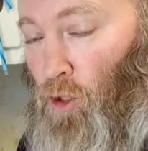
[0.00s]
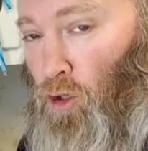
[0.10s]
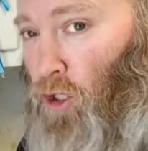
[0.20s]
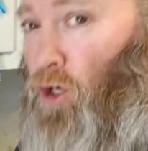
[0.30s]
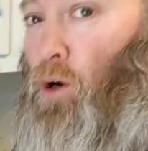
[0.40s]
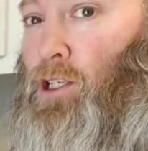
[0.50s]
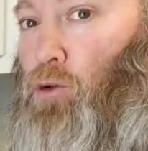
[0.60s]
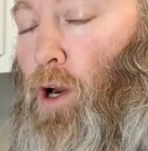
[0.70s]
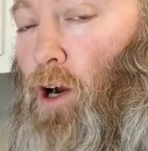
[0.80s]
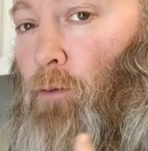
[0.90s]
You could always
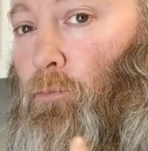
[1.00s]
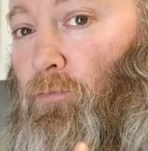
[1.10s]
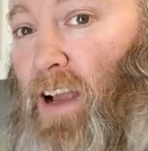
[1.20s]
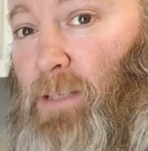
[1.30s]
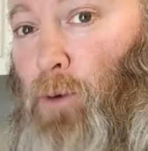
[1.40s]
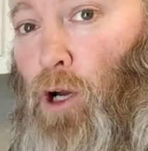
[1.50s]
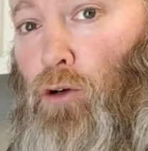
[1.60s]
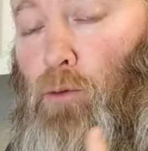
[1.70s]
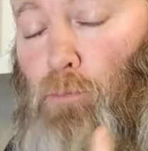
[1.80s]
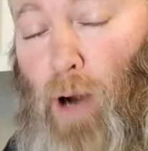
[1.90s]
join our Facebook
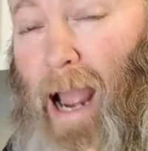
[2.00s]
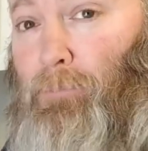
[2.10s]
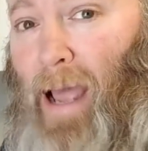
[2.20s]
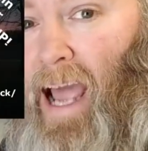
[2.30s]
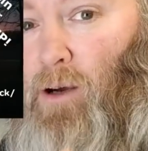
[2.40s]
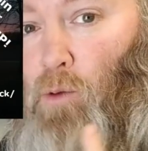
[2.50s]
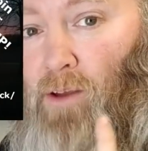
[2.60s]
group Pratt Pack,